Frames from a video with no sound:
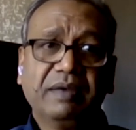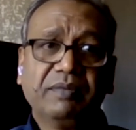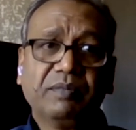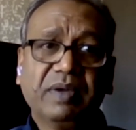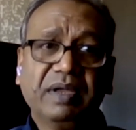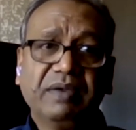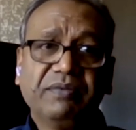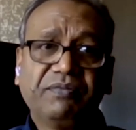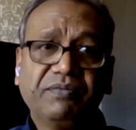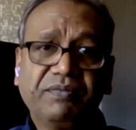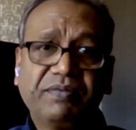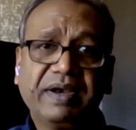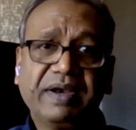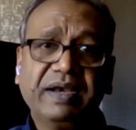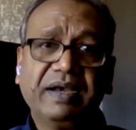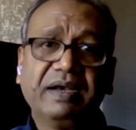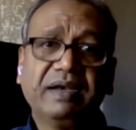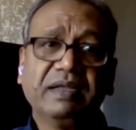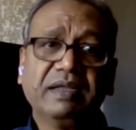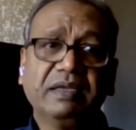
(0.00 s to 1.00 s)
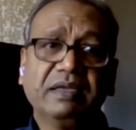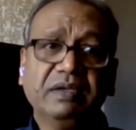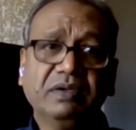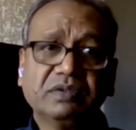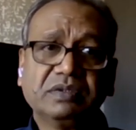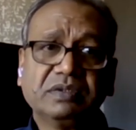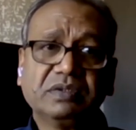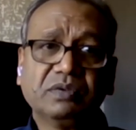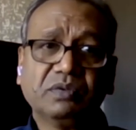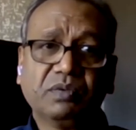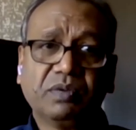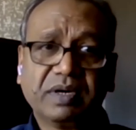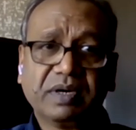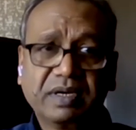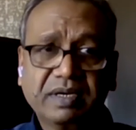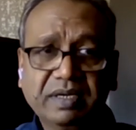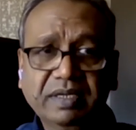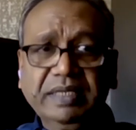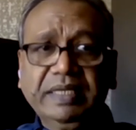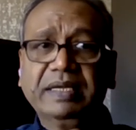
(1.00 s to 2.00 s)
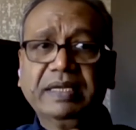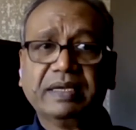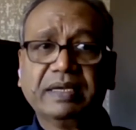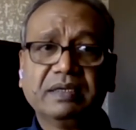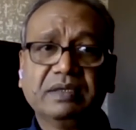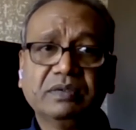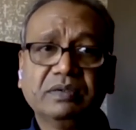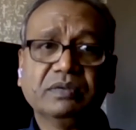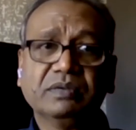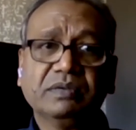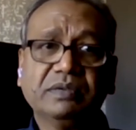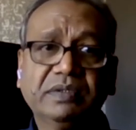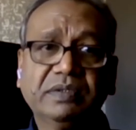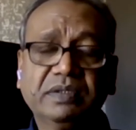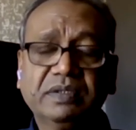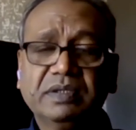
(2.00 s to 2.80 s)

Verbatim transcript: And my friend used to work in there too.